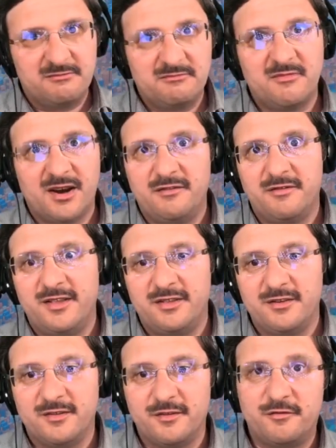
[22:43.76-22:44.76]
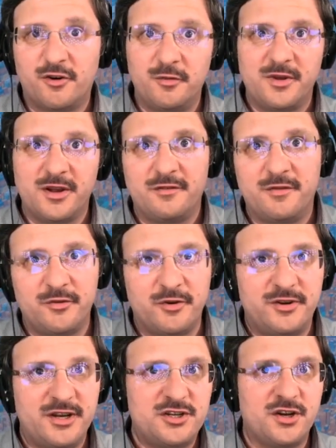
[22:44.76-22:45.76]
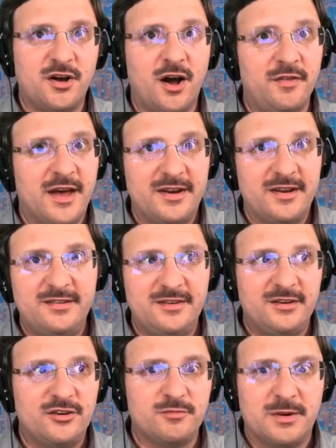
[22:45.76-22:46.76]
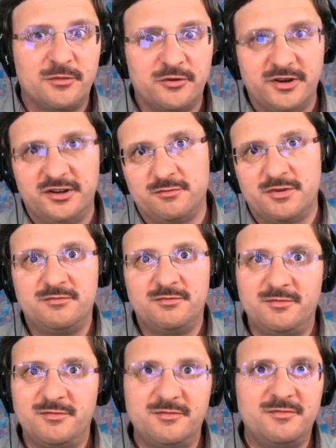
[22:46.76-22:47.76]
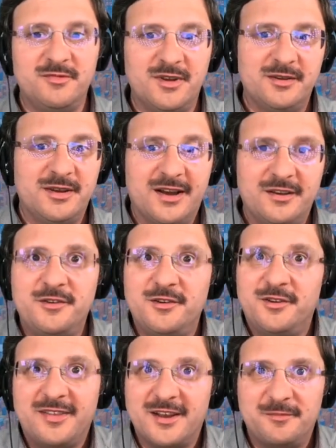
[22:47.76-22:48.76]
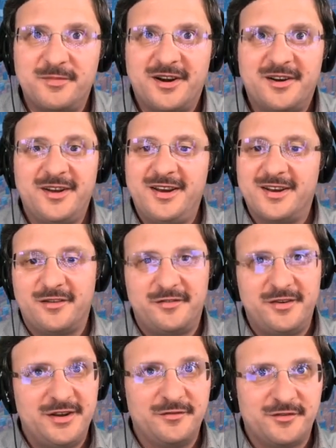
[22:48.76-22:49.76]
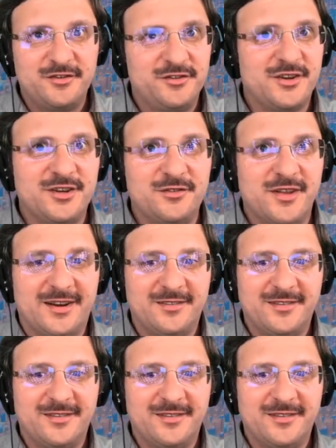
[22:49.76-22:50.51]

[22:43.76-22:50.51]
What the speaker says: I find the formula for the rotation not that easy to memorize. Yeah, if you like that better in R3, of course, you can do that.